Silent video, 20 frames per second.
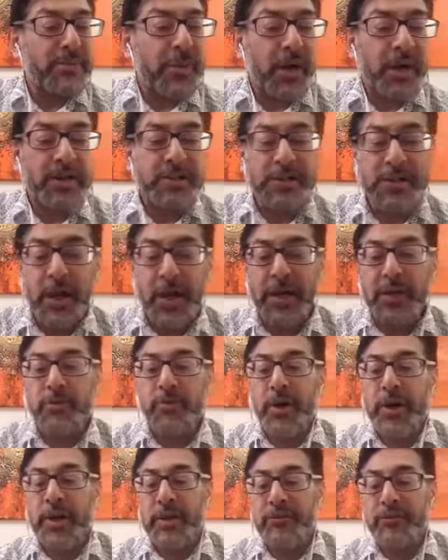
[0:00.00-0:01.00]
past nine,
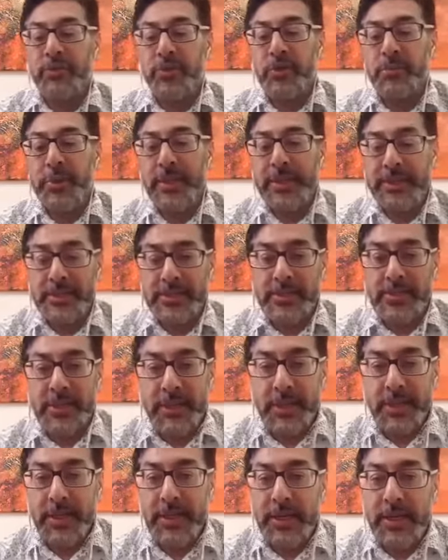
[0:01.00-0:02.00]
running a few minutes
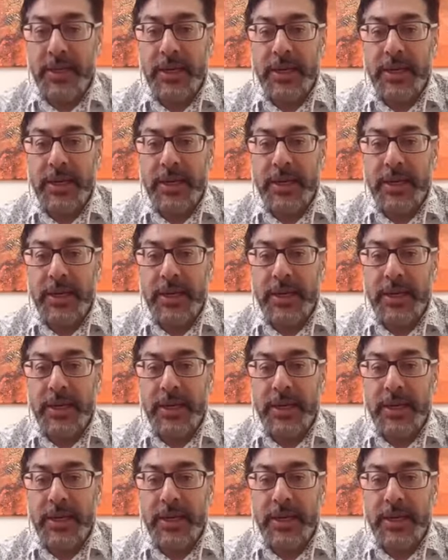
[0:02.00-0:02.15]
uh,